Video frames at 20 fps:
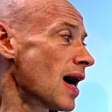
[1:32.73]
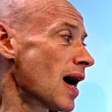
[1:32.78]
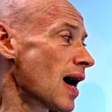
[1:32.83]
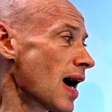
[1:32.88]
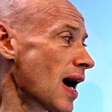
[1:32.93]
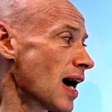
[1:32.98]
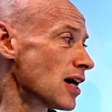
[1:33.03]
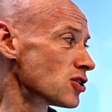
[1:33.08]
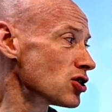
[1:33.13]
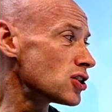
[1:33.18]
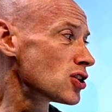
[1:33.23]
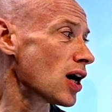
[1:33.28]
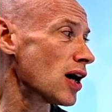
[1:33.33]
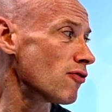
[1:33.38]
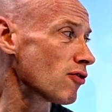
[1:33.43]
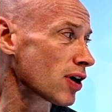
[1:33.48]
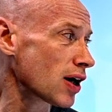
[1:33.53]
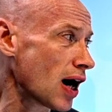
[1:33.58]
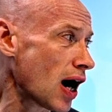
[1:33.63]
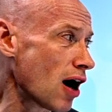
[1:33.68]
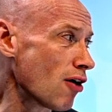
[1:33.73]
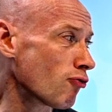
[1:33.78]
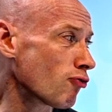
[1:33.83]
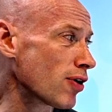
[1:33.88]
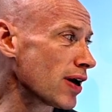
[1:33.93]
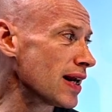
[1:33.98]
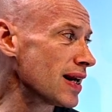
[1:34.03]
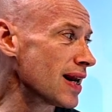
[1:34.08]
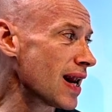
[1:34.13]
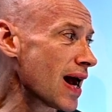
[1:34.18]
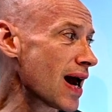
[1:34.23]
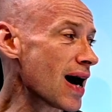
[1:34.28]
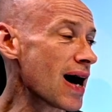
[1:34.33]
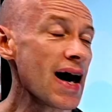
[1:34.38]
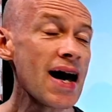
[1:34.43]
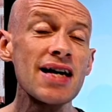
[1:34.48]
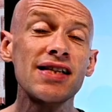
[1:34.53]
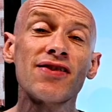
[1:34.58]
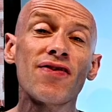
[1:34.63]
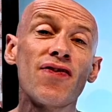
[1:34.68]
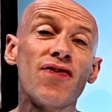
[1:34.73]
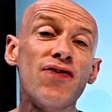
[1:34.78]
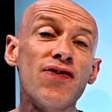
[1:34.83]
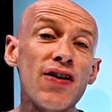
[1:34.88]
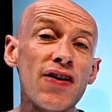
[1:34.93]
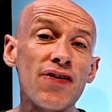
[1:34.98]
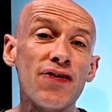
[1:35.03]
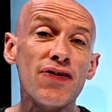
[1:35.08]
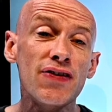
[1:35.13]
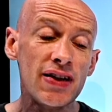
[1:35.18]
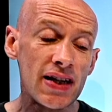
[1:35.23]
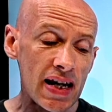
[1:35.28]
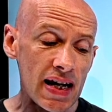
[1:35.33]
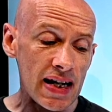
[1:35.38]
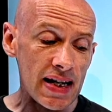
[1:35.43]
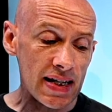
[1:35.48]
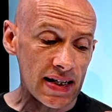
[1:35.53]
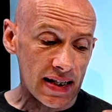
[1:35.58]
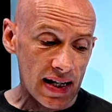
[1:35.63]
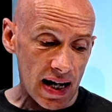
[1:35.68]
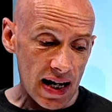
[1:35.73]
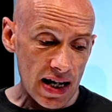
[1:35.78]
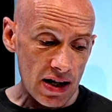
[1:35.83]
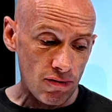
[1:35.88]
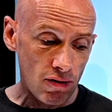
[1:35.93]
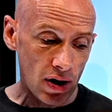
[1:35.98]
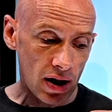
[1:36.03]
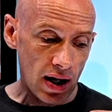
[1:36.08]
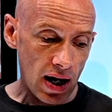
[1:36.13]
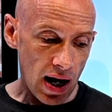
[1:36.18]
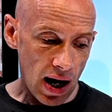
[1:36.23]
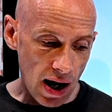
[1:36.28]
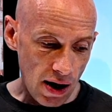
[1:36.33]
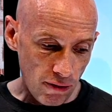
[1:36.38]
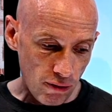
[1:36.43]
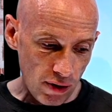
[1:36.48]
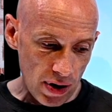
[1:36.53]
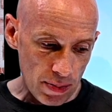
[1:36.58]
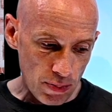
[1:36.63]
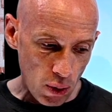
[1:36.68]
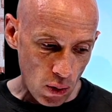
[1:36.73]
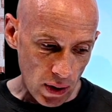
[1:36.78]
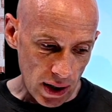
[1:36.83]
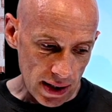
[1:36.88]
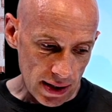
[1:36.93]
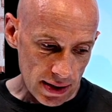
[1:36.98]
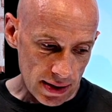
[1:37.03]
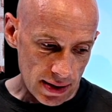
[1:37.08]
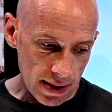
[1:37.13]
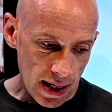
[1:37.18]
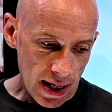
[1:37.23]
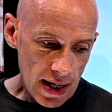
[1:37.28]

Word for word: Azure Site Recovery now has 15 day recovery points.